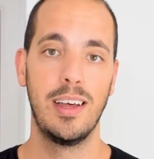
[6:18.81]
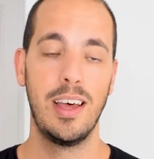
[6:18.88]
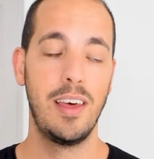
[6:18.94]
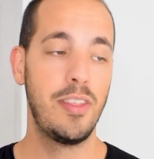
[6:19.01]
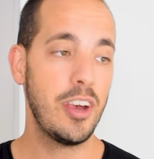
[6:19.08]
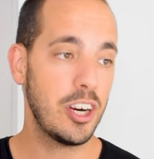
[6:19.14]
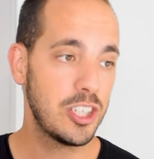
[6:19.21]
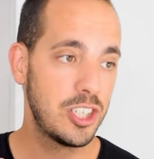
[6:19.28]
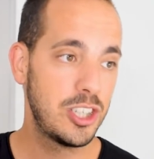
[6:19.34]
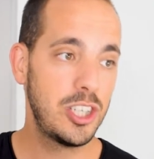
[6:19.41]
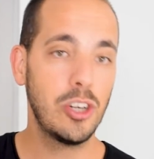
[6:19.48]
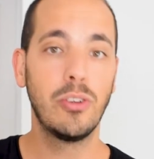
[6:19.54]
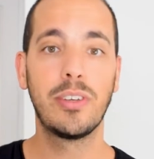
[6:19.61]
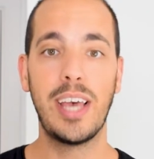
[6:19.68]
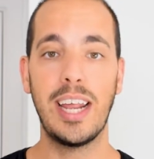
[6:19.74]
they are
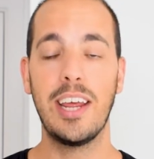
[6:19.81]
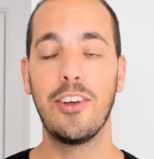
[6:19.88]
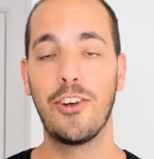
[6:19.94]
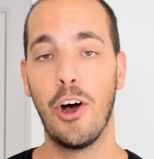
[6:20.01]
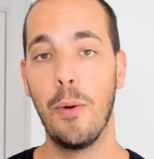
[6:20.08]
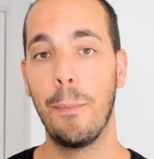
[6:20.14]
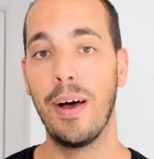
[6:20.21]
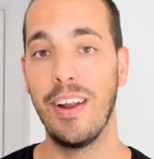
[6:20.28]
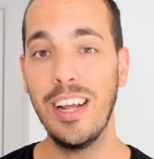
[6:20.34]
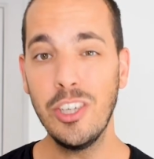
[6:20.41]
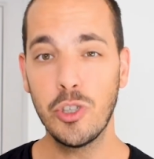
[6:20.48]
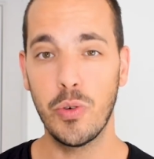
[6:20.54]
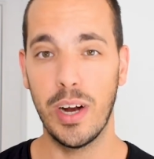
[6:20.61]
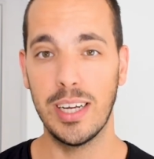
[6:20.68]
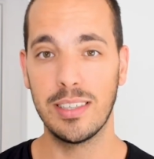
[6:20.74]
still getting compound
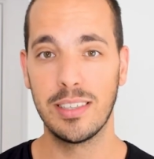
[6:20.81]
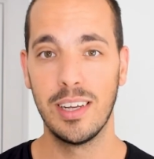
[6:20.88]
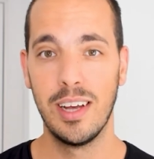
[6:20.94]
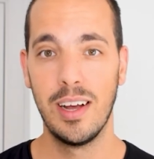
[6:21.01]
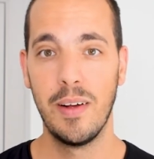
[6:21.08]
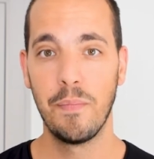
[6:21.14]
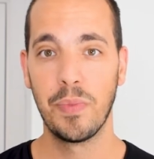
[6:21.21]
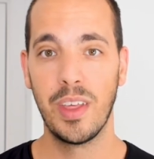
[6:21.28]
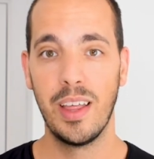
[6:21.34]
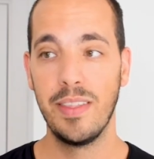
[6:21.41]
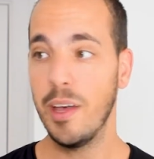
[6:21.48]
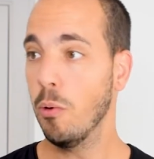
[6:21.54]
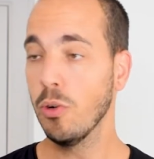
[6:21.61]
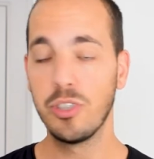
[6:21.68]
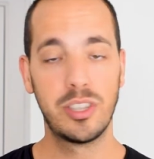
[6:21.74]
interest,
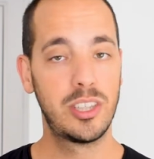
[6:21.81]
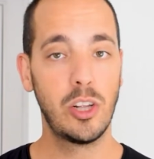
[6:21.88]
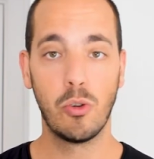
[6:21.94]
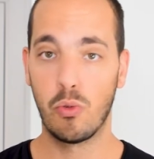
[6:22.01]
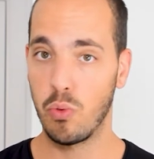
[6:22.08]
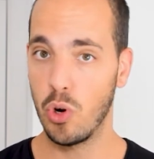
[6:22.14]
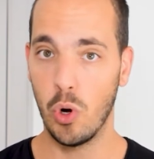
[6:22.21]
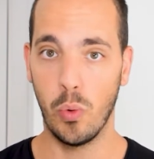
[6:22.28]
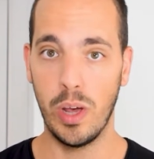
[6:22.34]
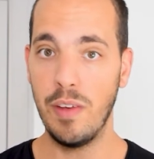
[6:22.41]
they will still grow.